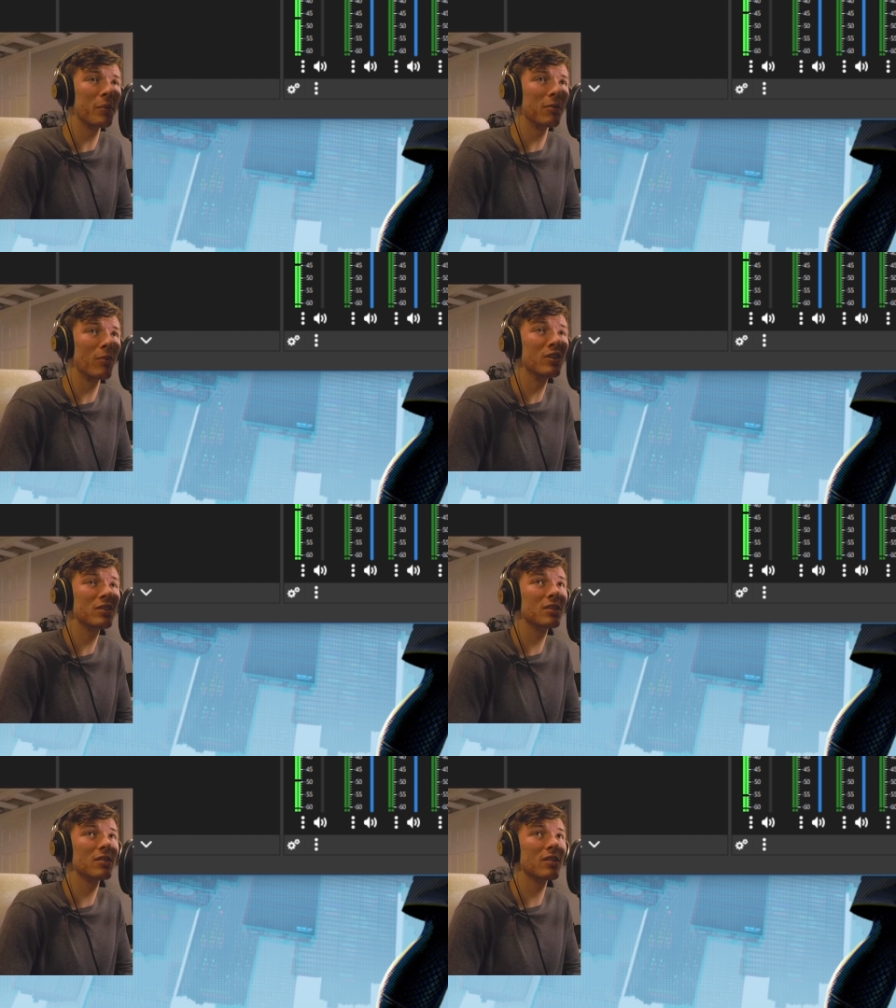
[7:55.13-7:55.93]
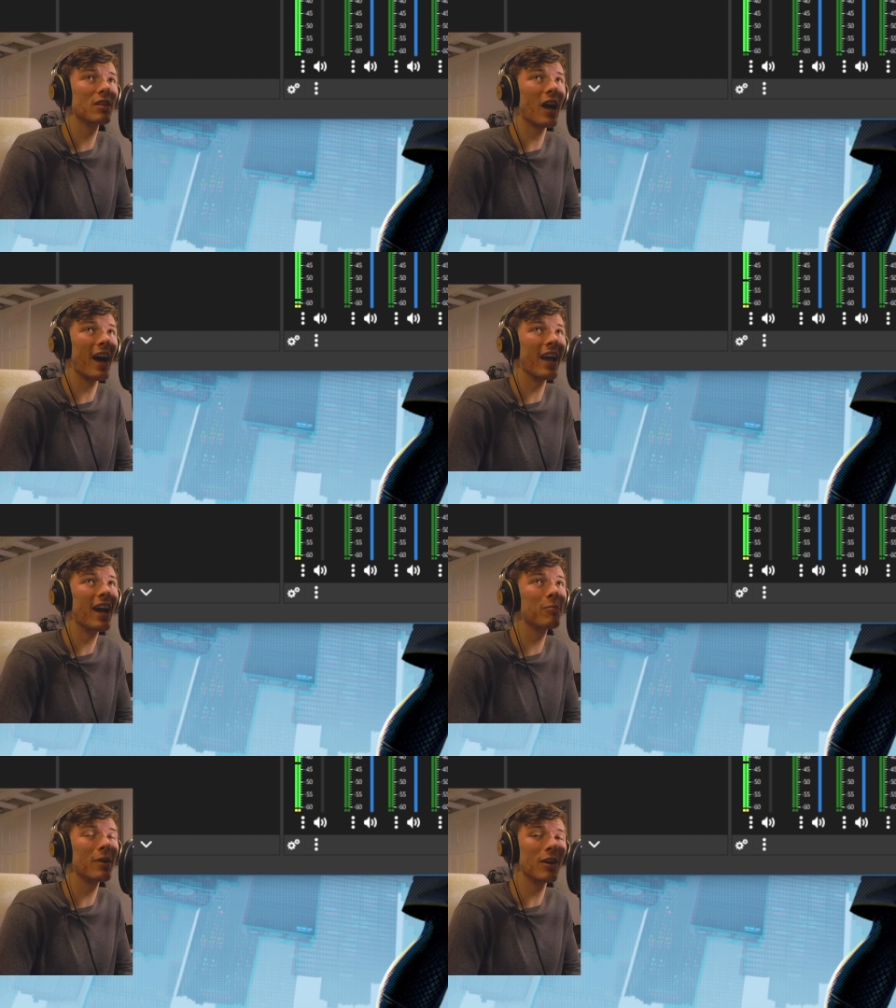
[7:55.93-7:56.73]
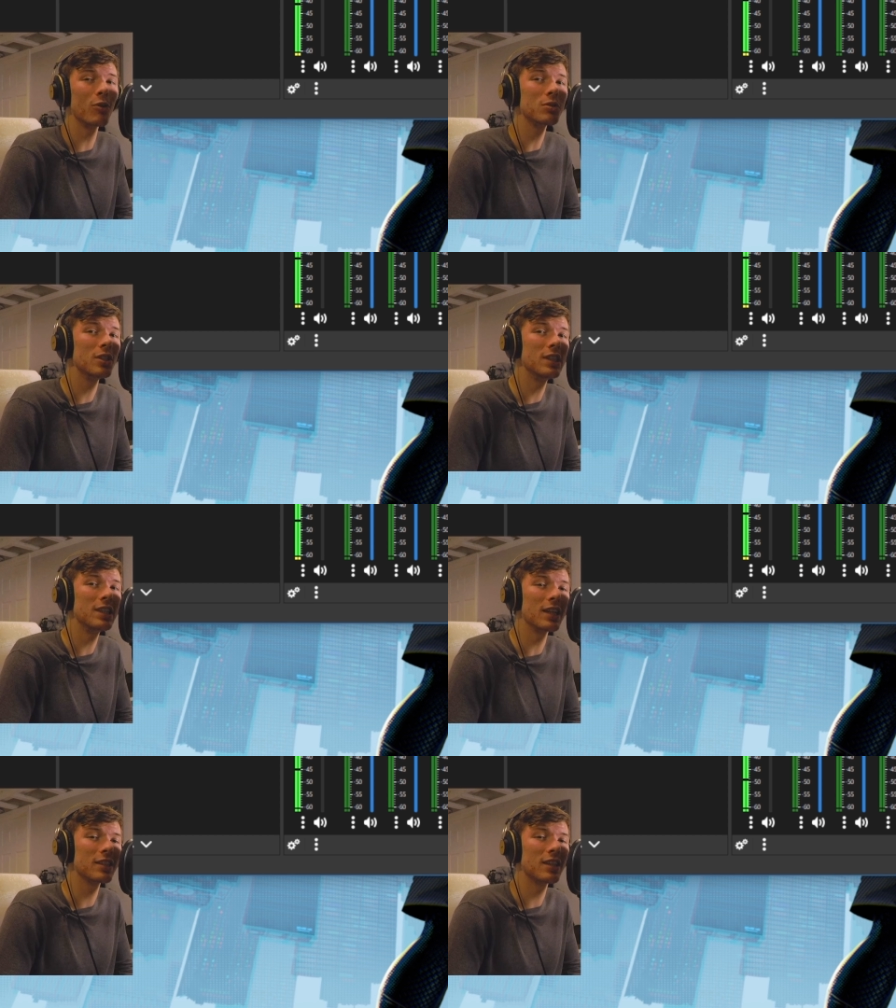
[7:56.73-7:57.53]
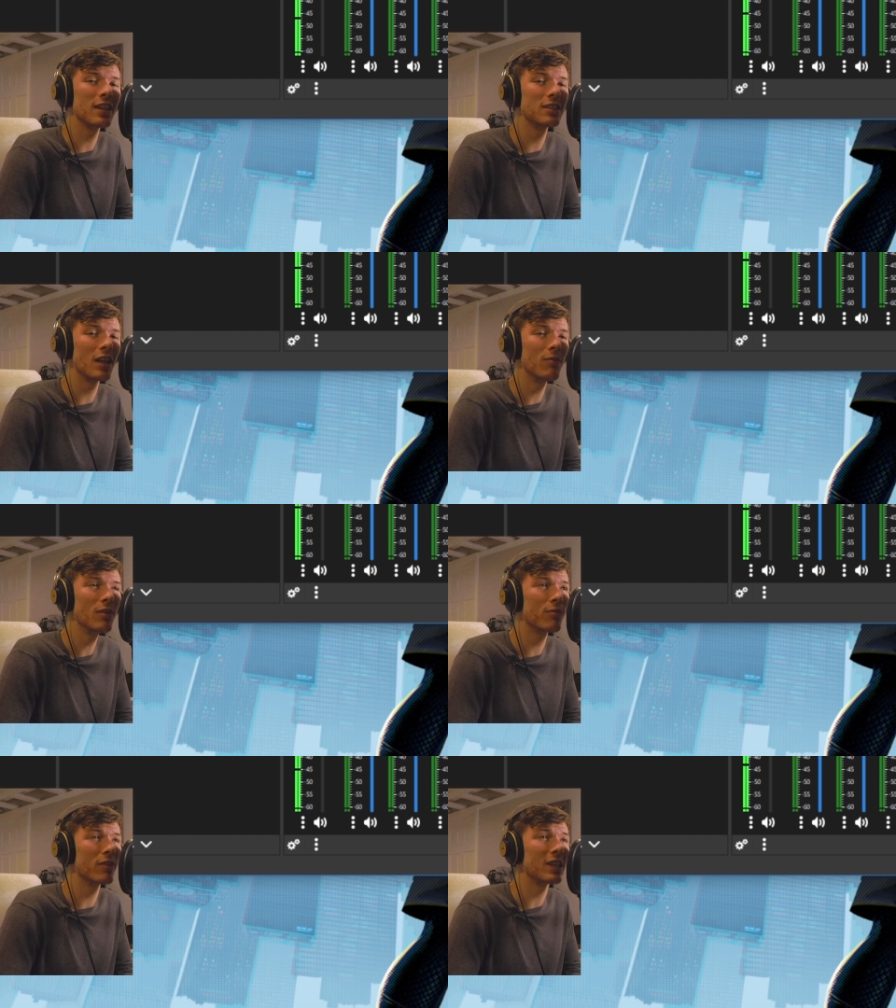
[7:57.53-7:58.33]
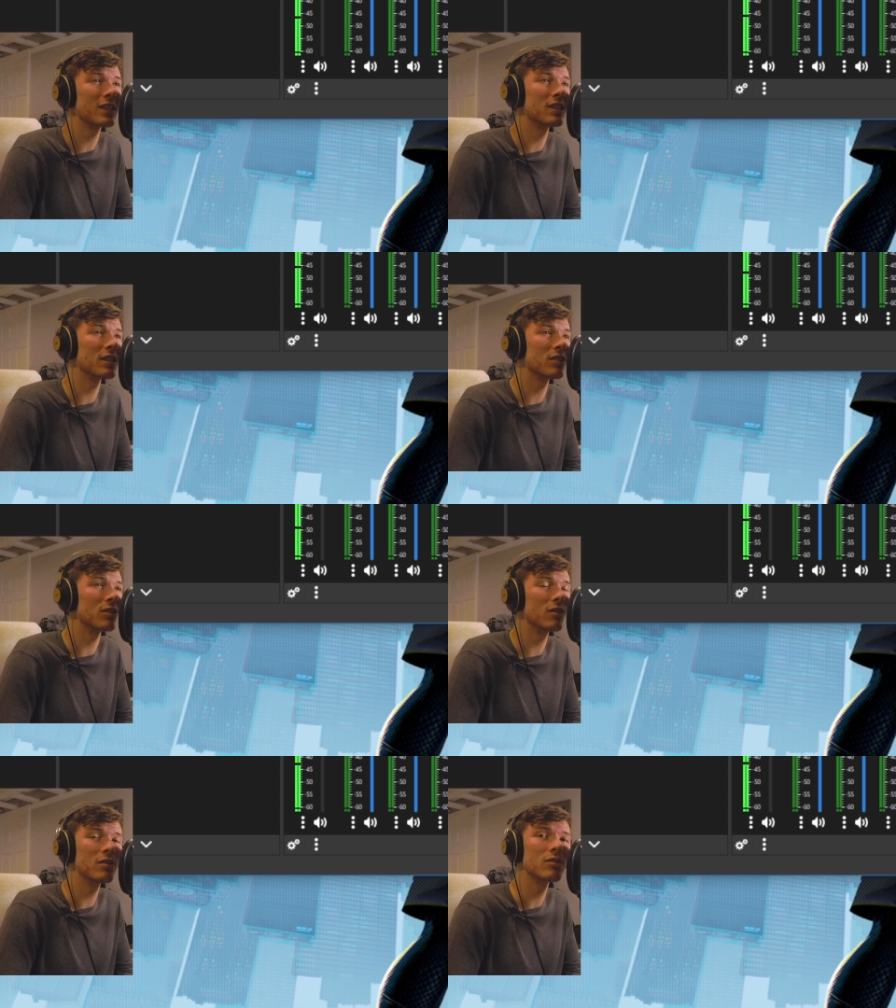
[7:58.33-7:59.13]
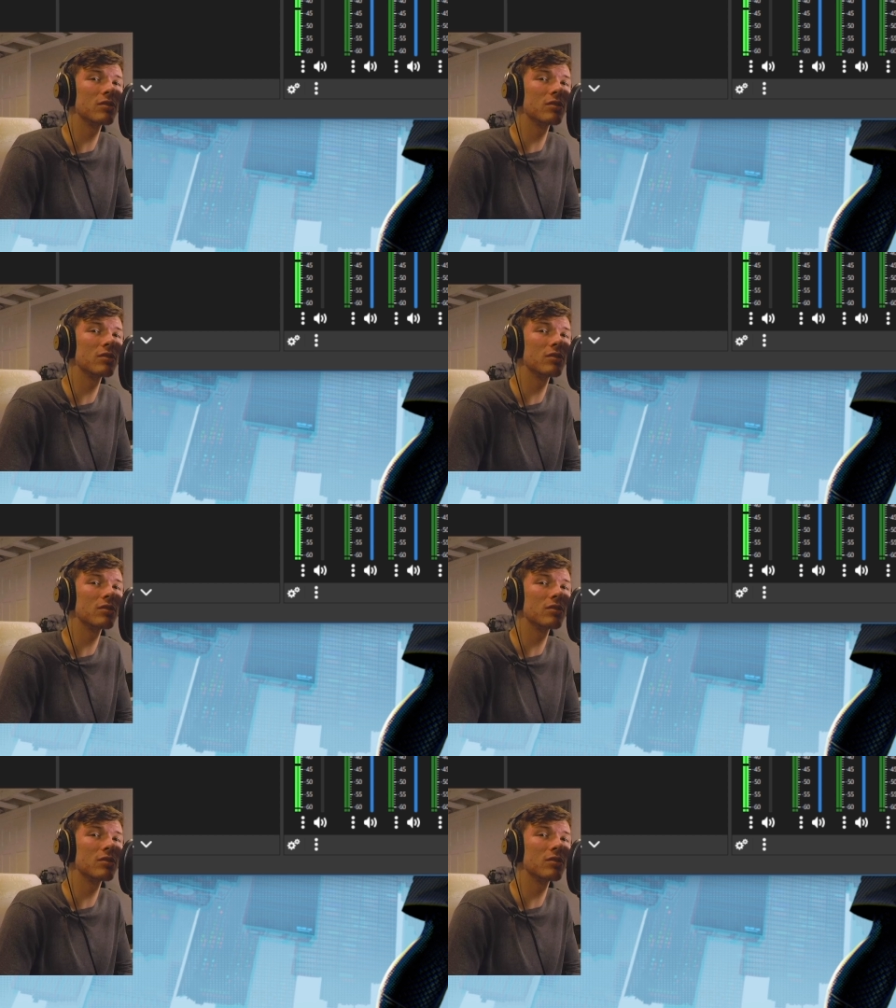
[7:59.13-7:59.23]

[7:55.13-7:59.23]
mean, most, I had my old GTX 1070 for like six years or